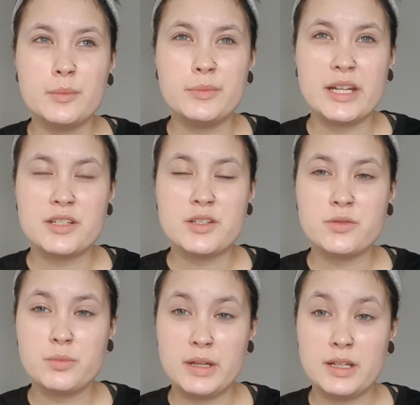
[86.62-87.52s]
next to
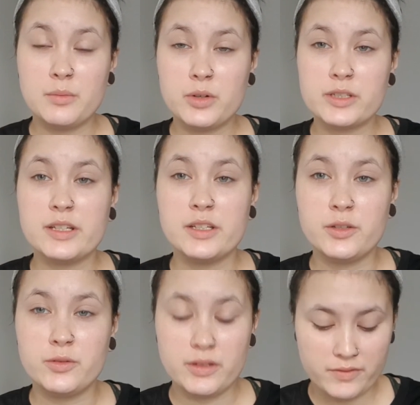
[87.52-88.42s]
the MediaMarkt, and
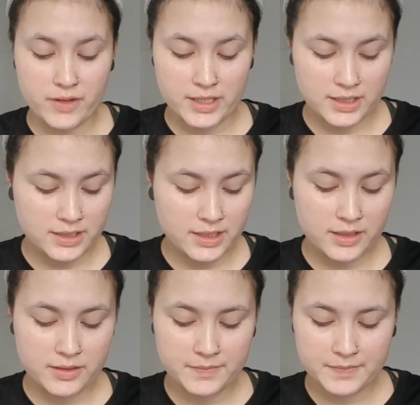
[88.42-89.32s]
you can find it
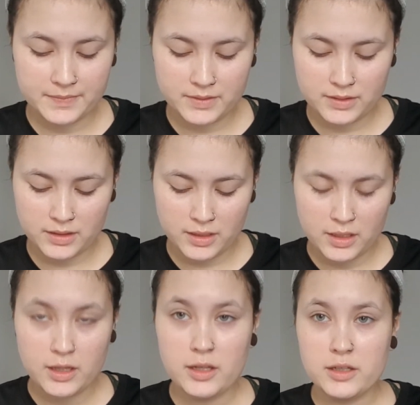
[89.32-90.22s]
there.
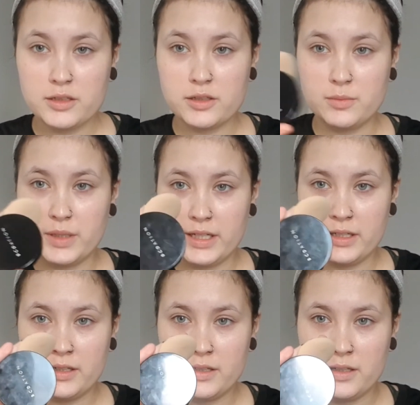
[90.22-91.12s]
So
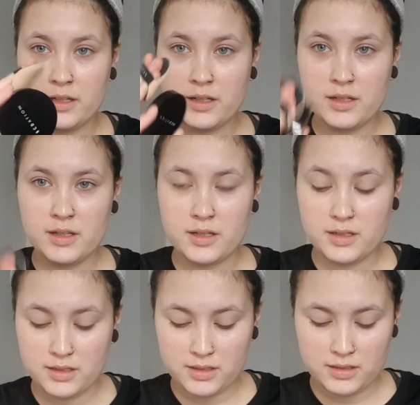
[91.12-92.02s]
my
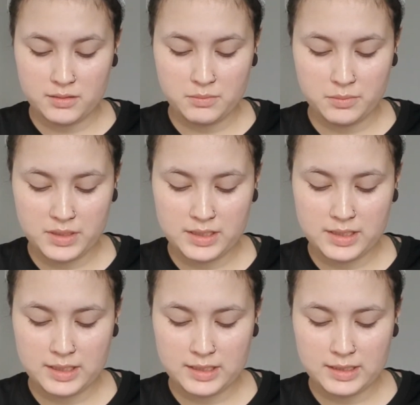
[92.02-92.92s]

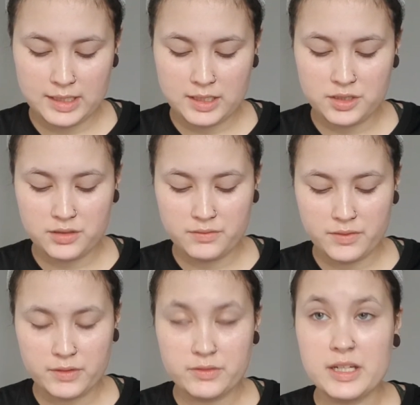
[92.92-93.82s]
BCDation
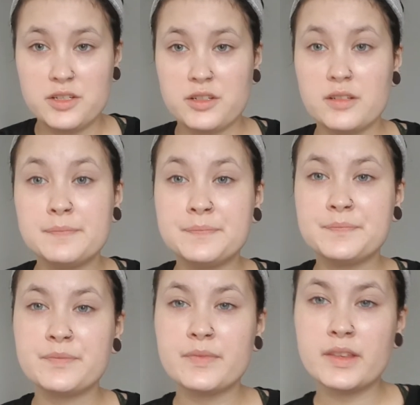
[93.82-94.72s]
foundation
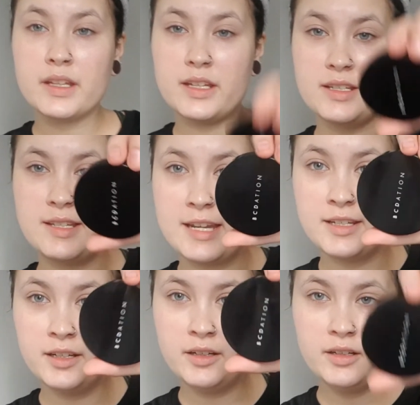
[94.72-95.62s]
is
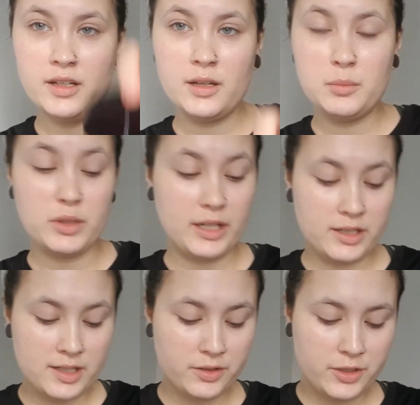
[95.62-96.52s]
dead, but I
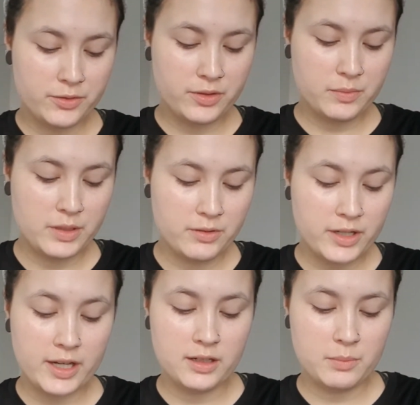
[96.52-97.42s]
still use the mirror
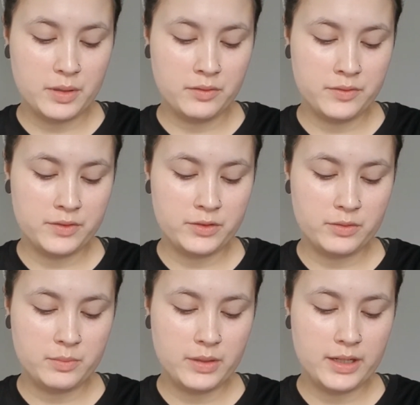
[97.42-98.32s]
and the puff to
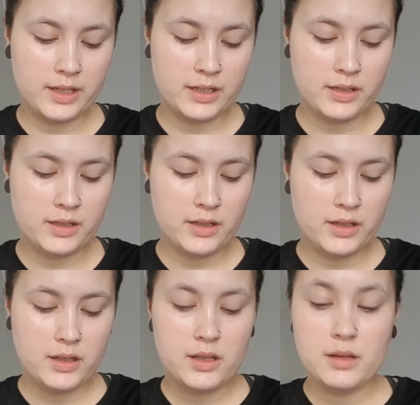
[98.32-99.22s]
apply
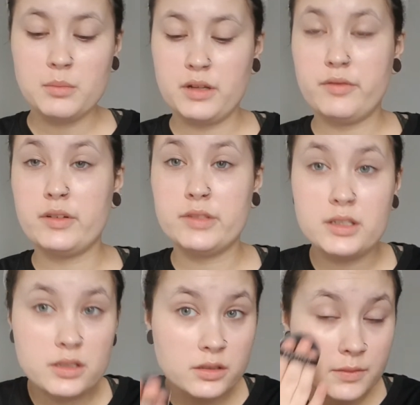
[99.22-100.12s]
my
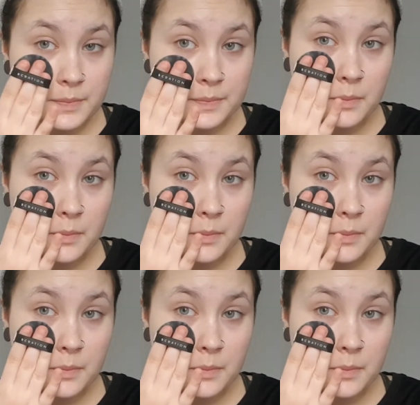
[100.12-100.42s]
foundation.